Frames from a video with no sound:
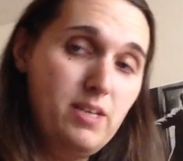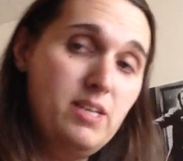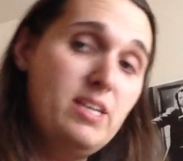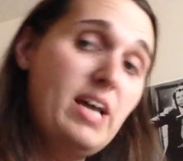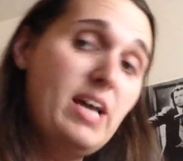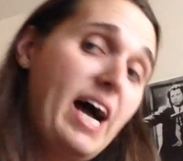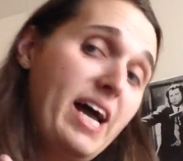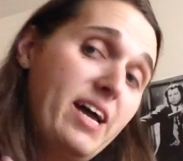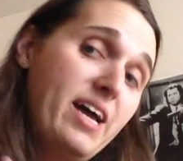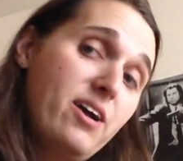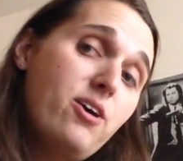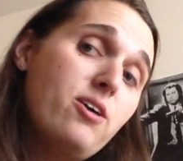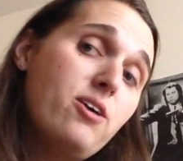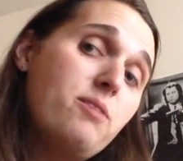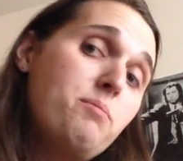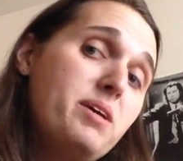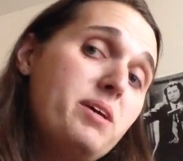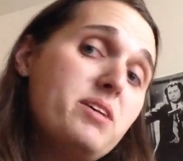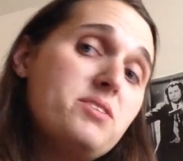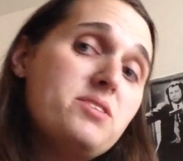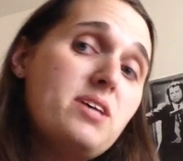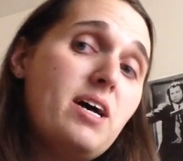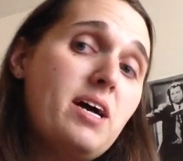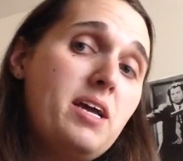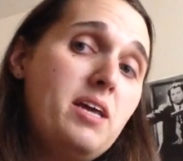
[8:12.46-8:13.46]
die-hard
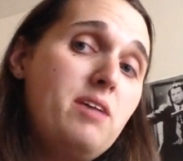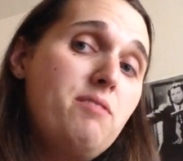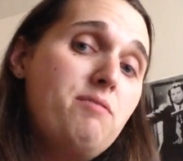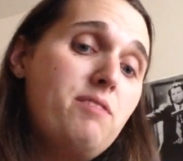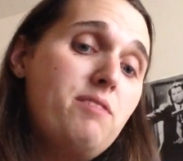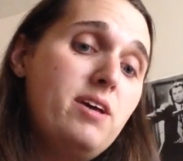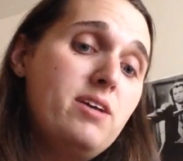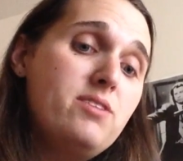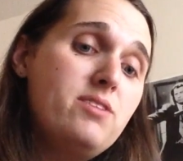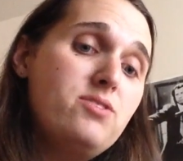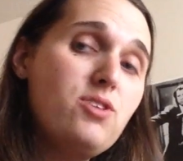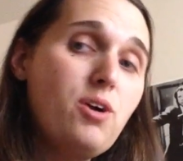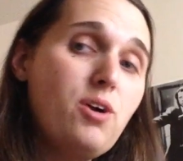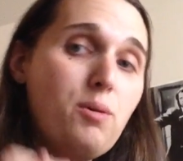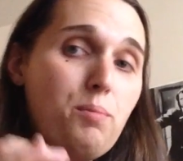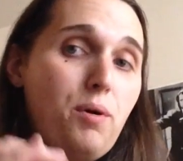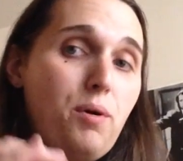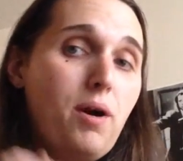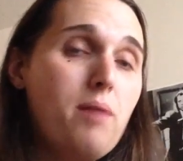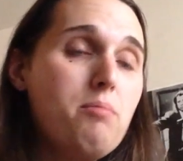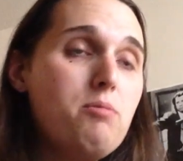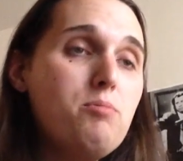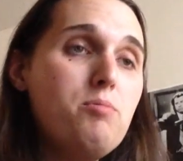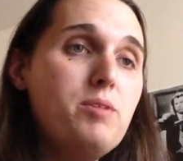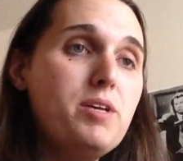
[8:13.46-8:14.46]
Miyazaki fans are
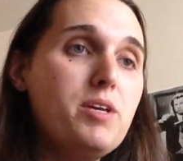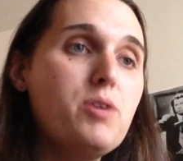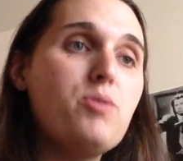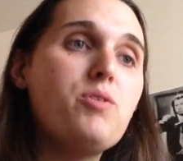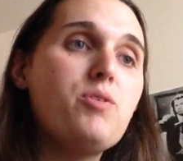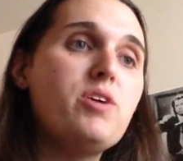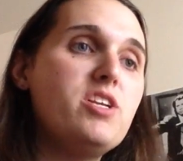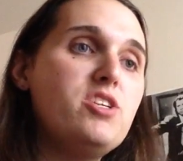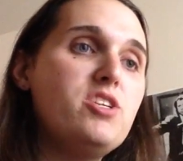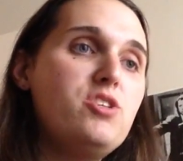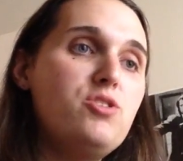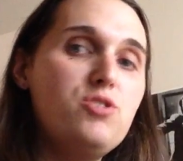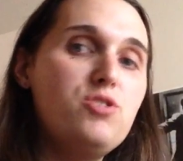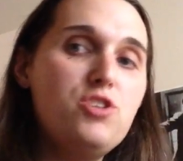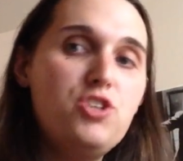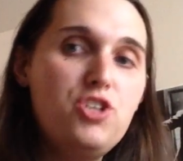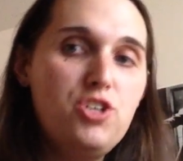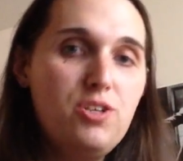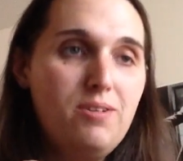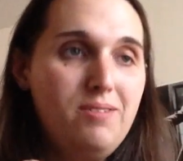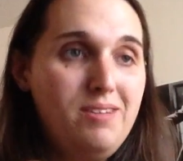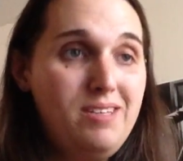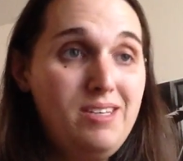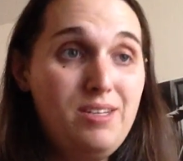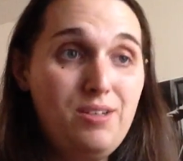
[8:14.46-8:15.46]
probably going to
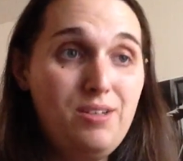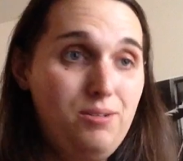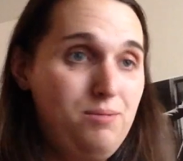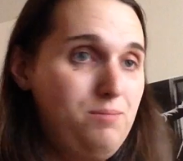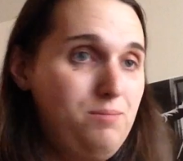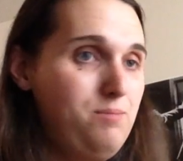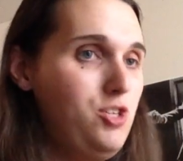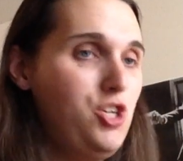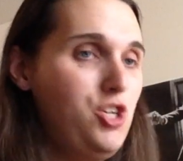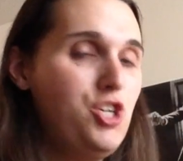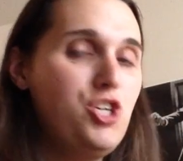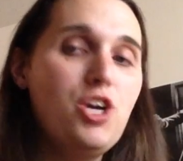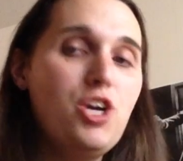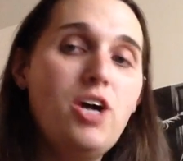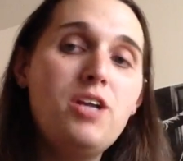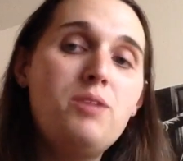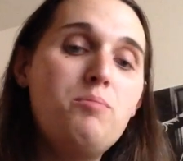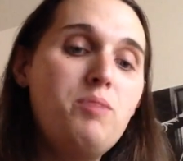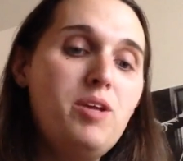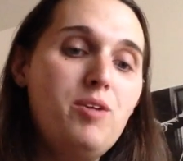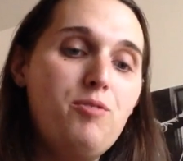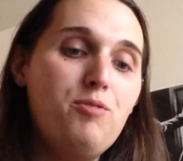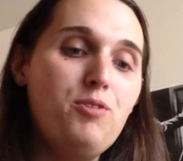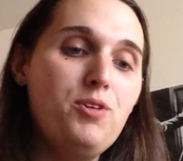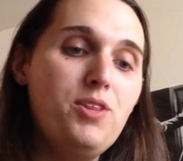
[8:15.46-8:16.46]
you know shun
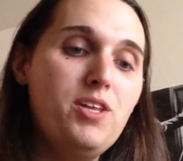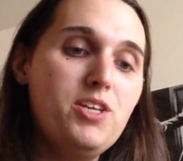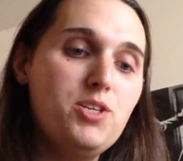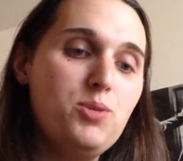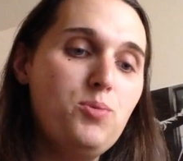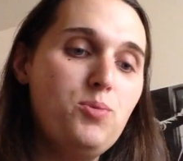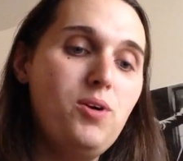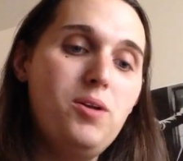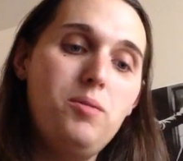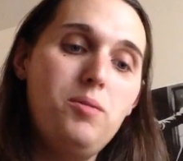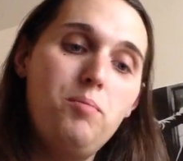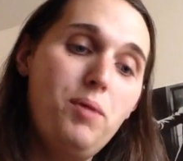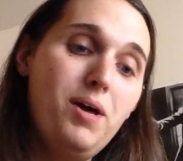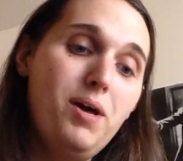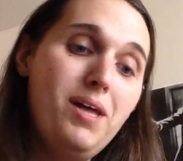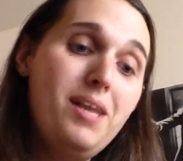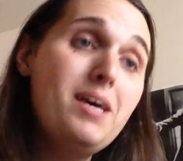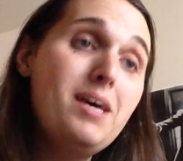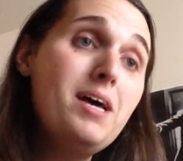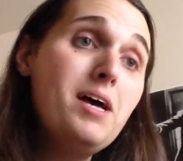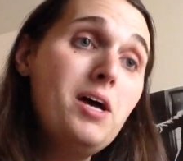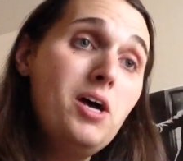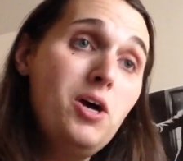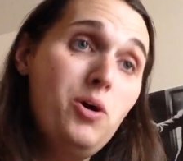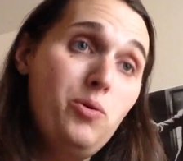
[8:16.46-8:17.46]
me for this one, but
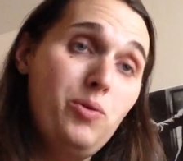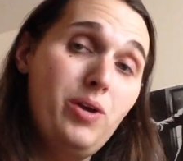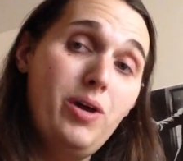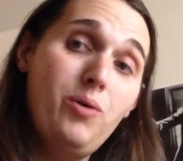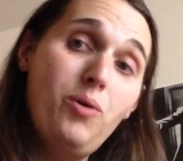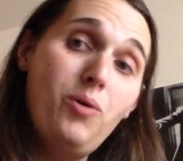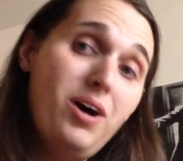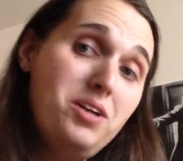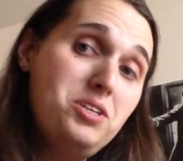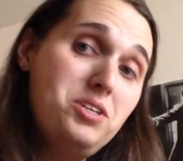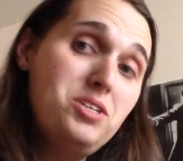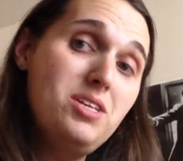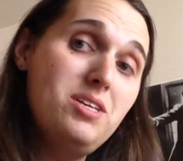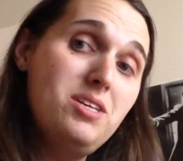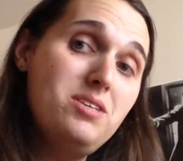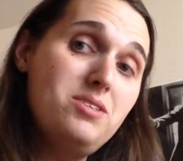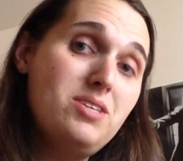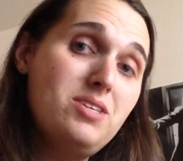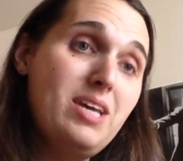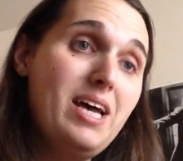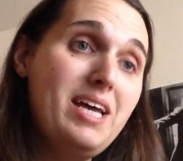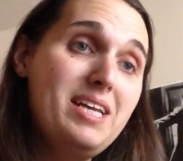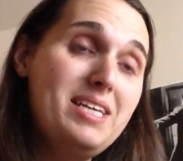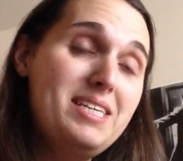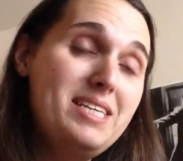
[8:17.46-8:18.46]
when I watched
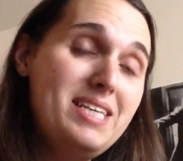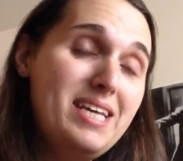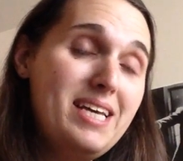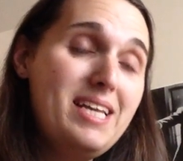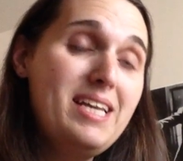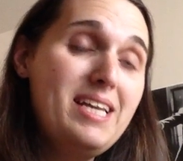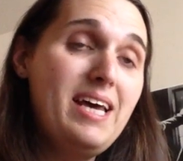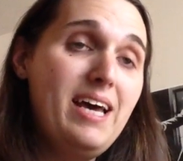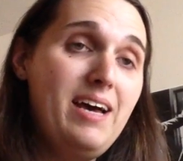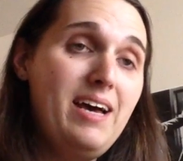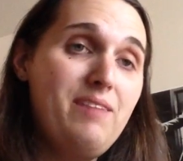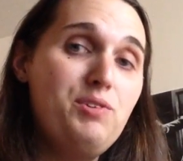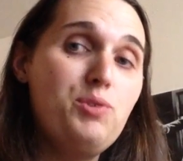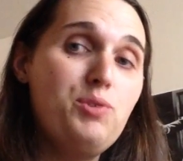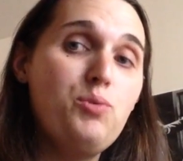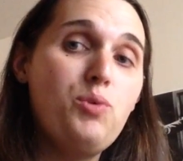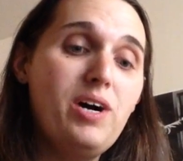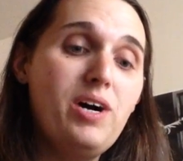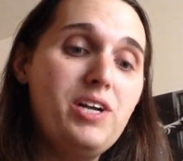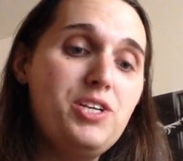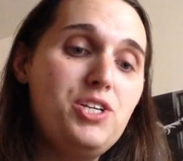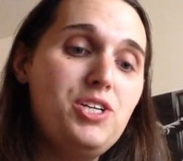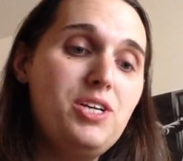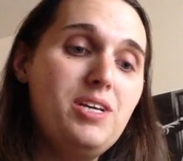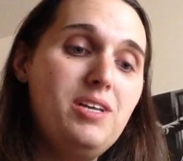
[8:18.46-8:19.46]
this, I did have to
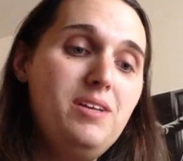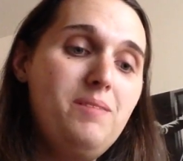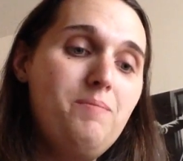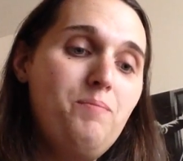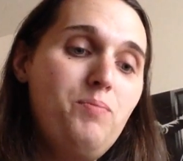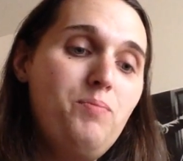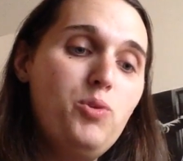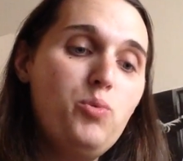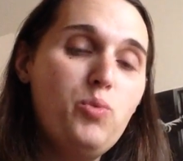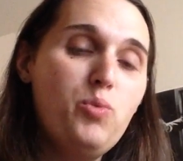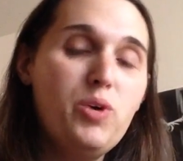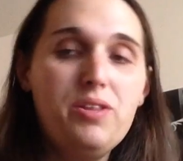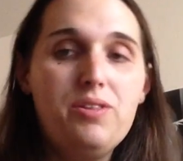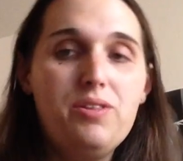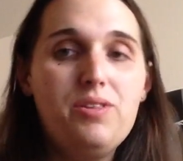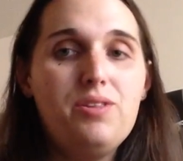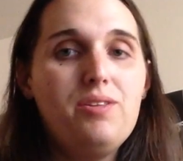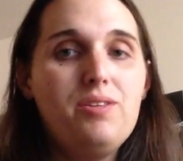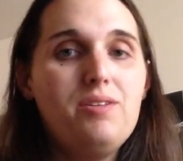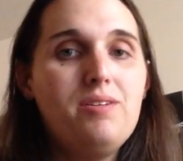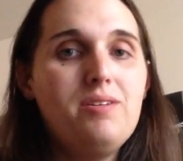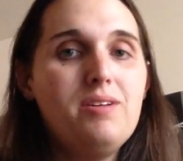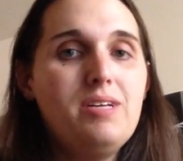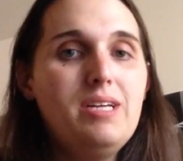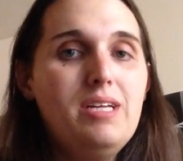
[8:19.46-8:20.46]
watch it
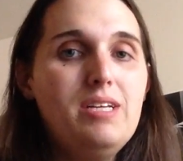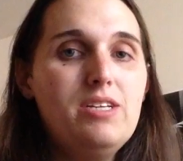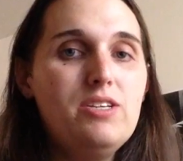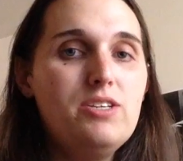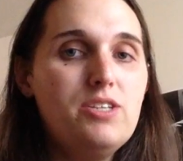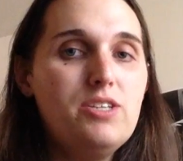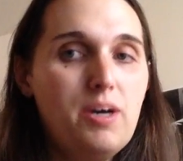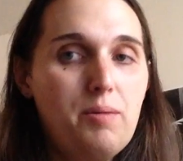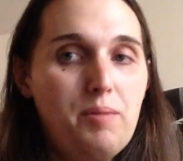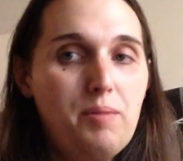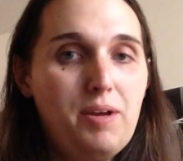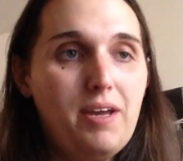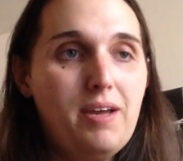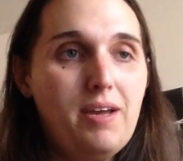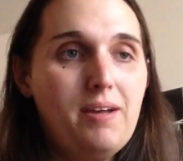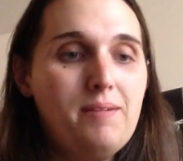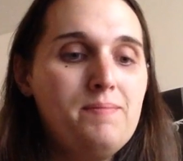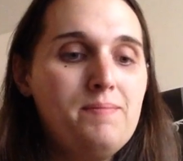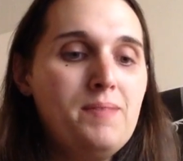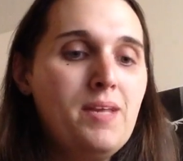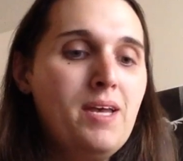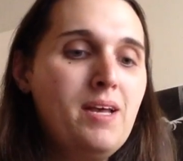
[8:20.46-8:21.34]
with dubbing